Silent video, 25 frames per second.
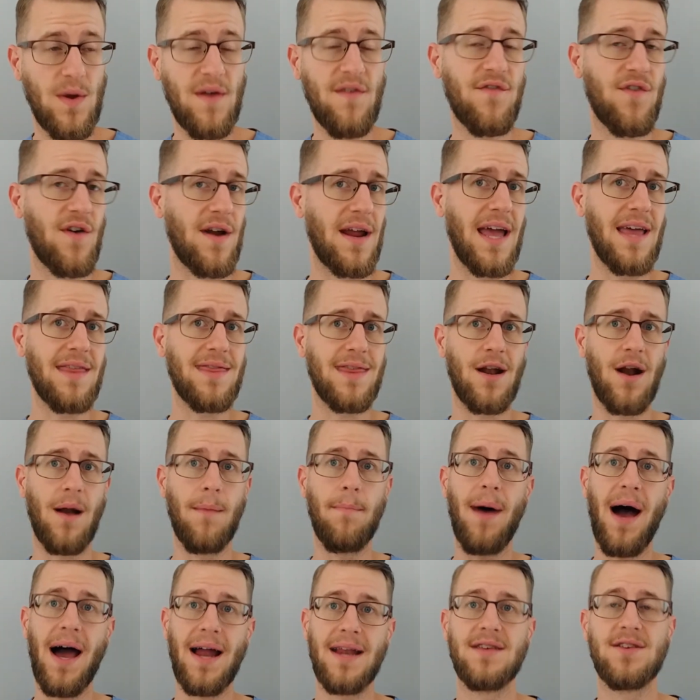forget that our
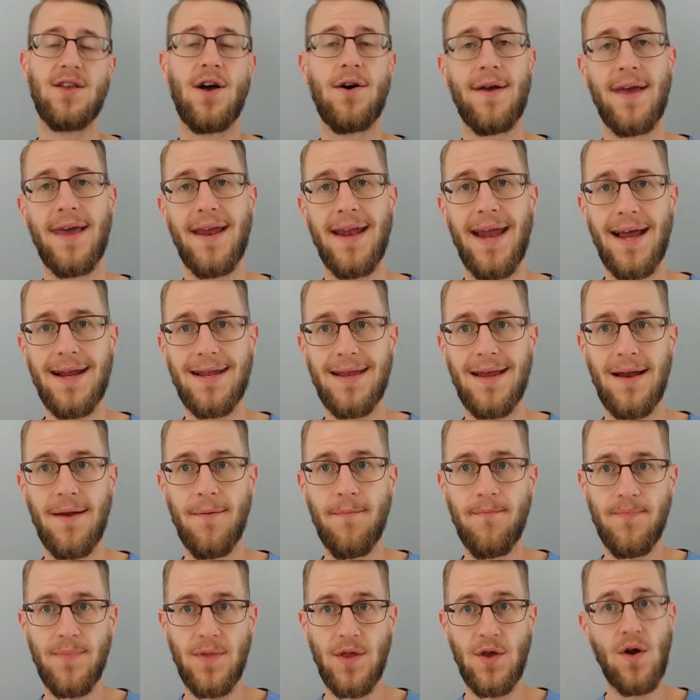body's all connected.
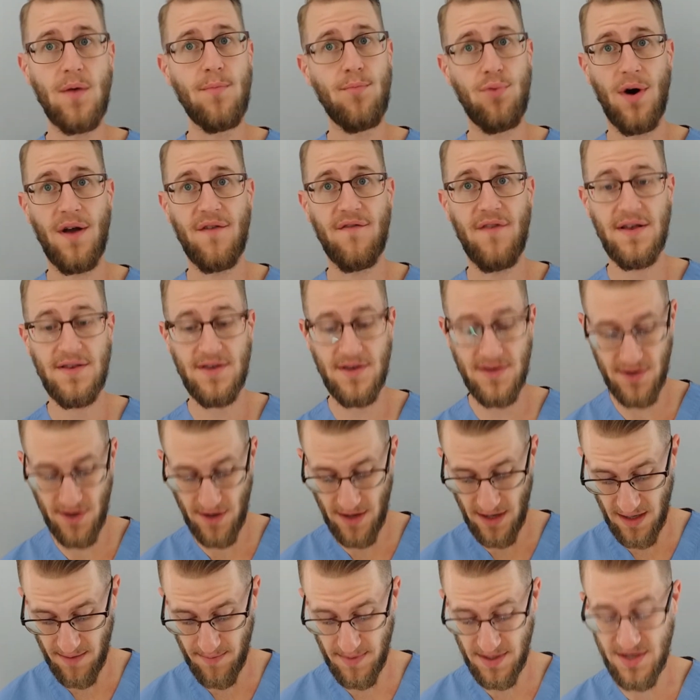Your blood vessels are
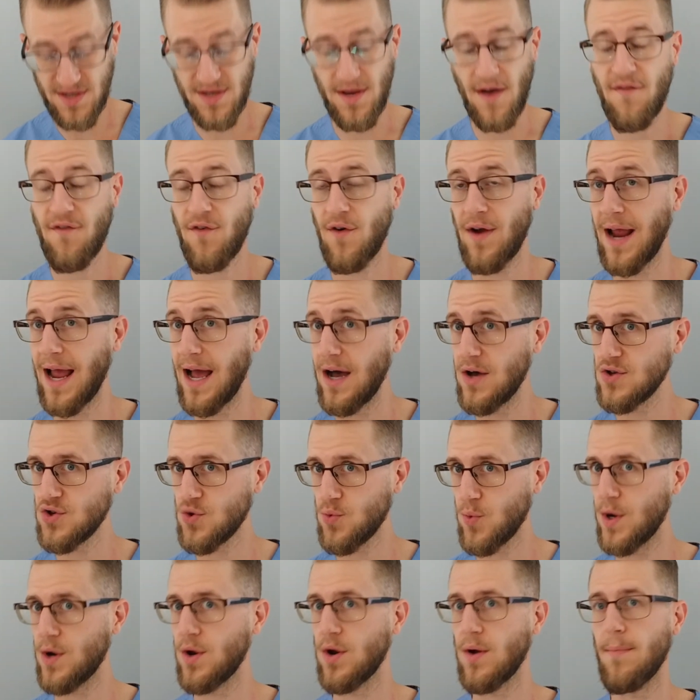going to be suffering
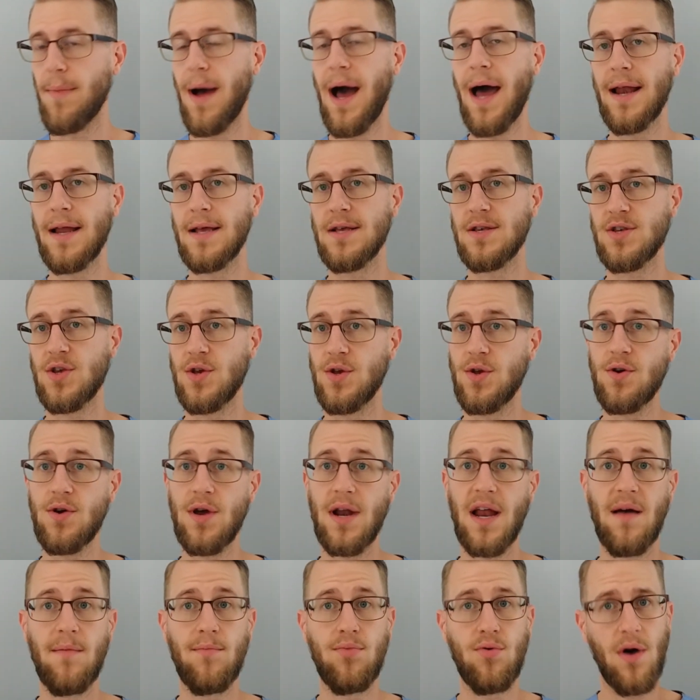elsewhere in your body, so you could
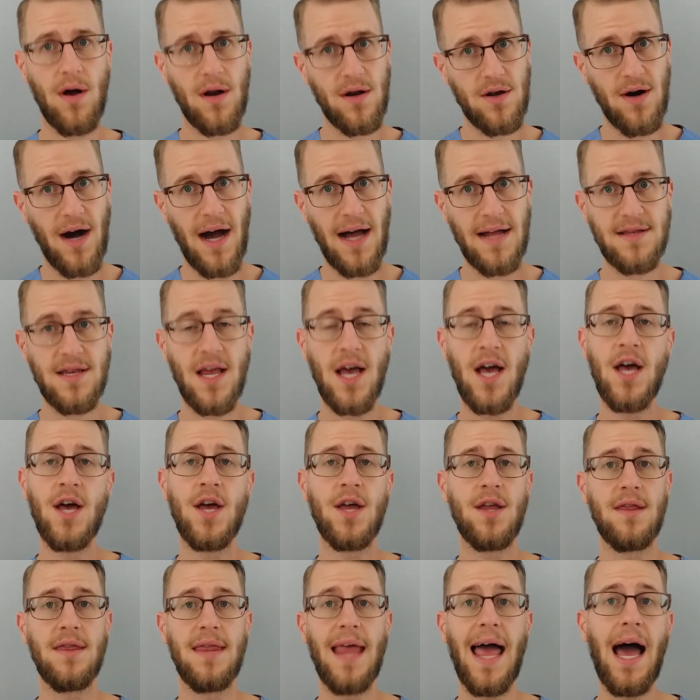have blood clots.
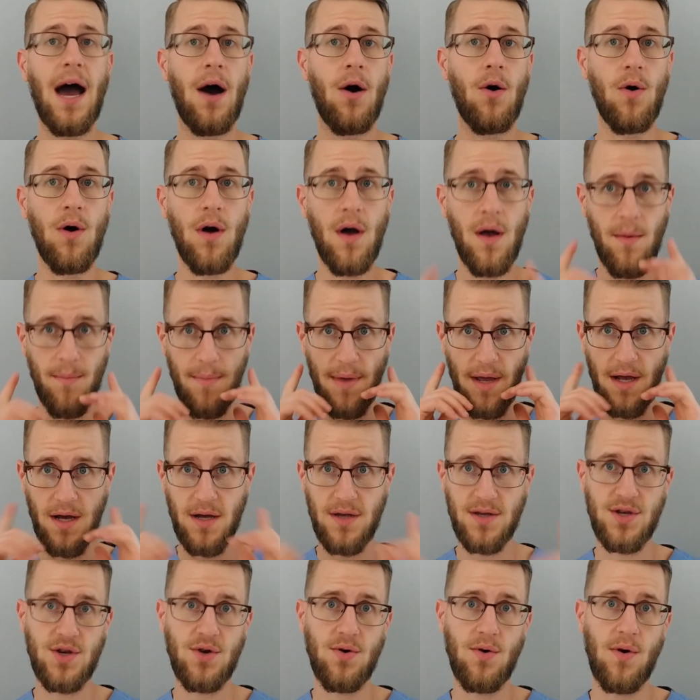Now,
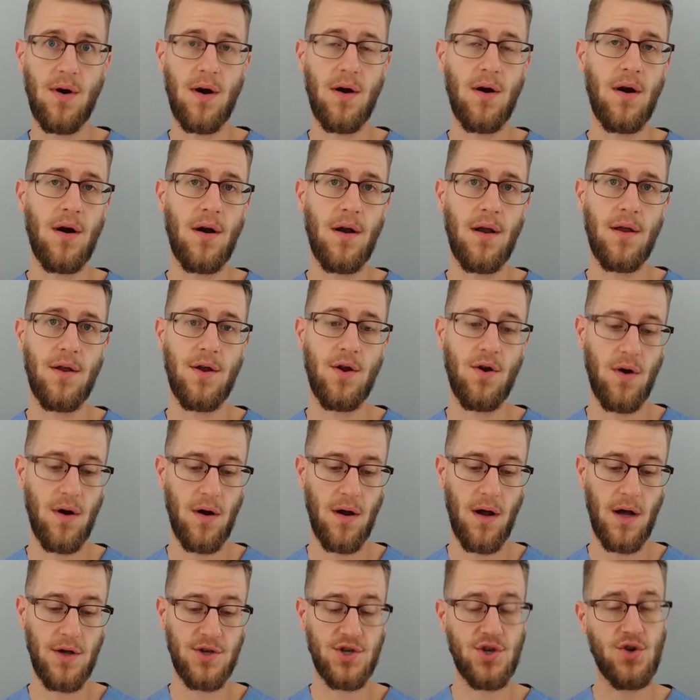because you're
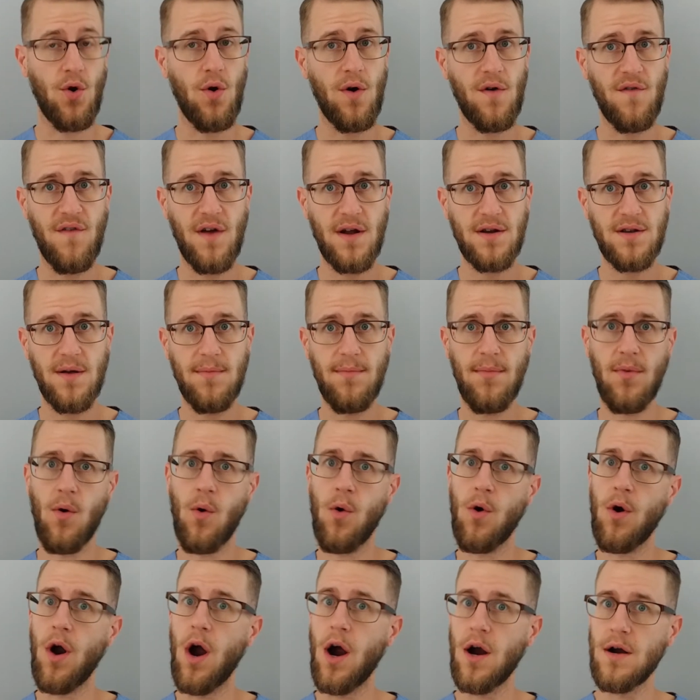a stroke victim
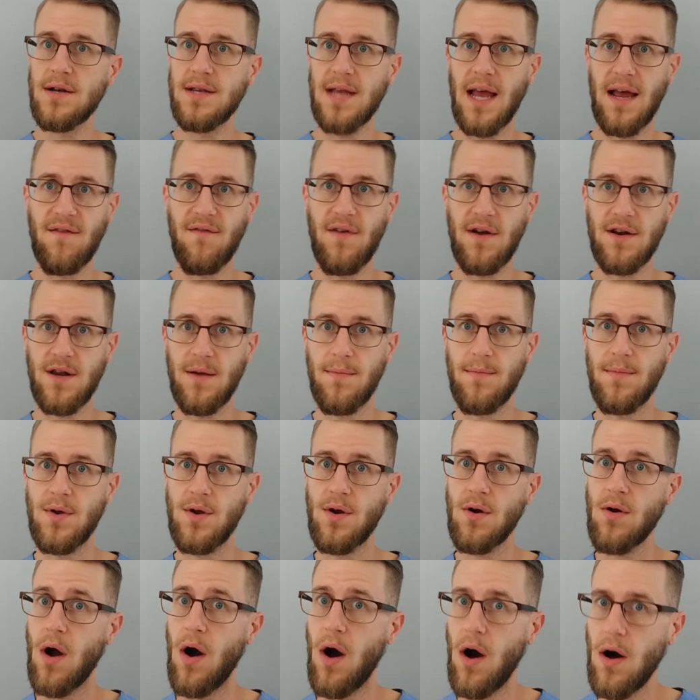or a heart attack victim,
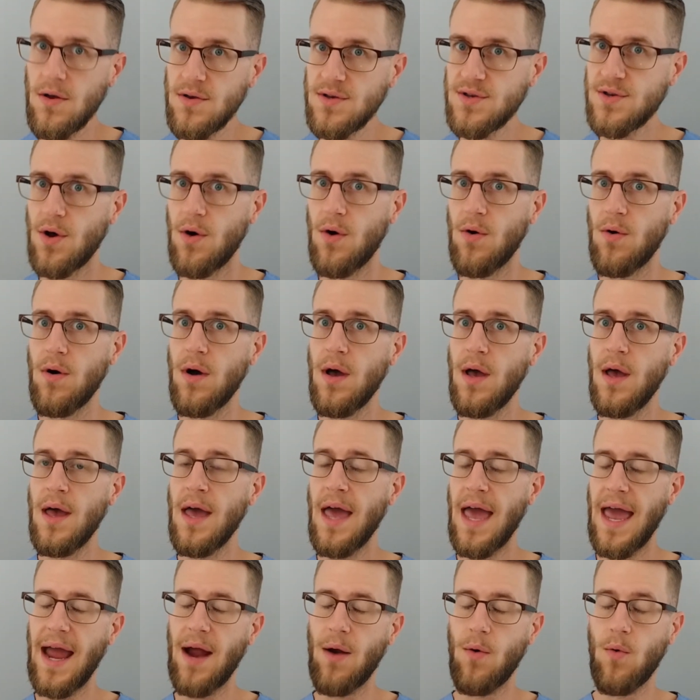you're also
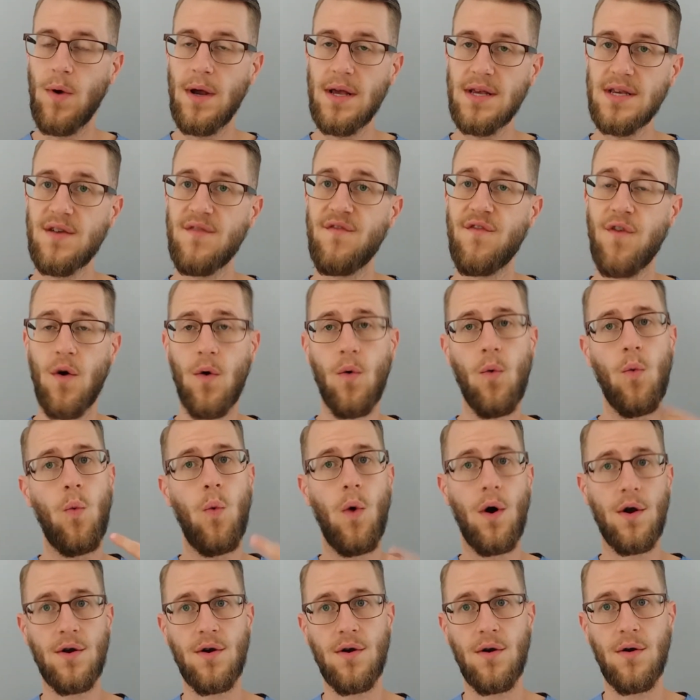at risk for
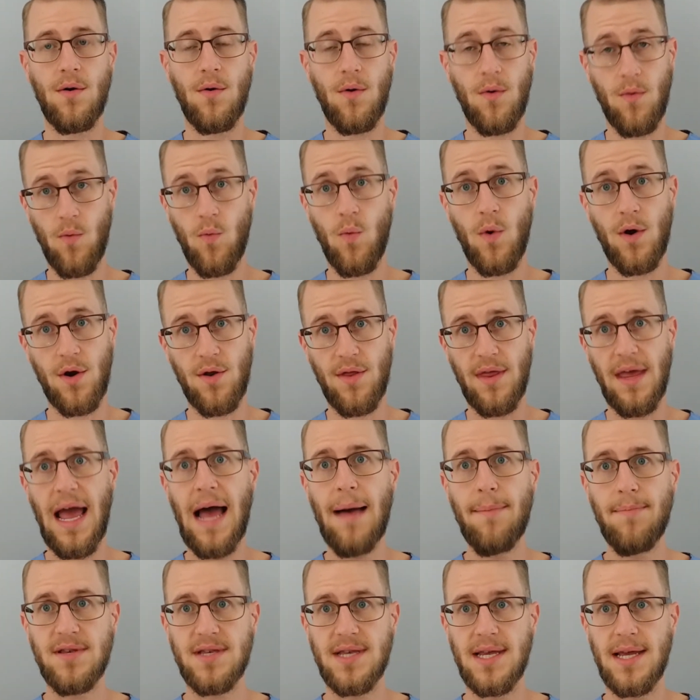one or the
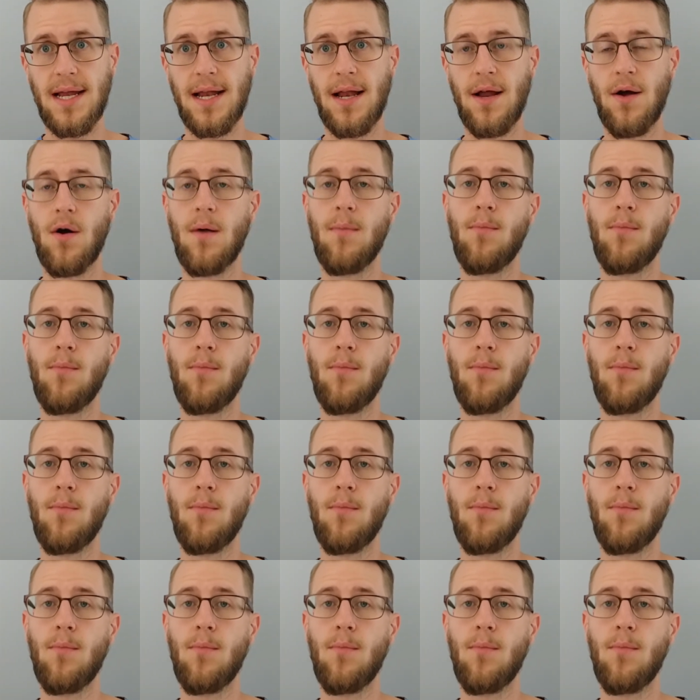opposite, or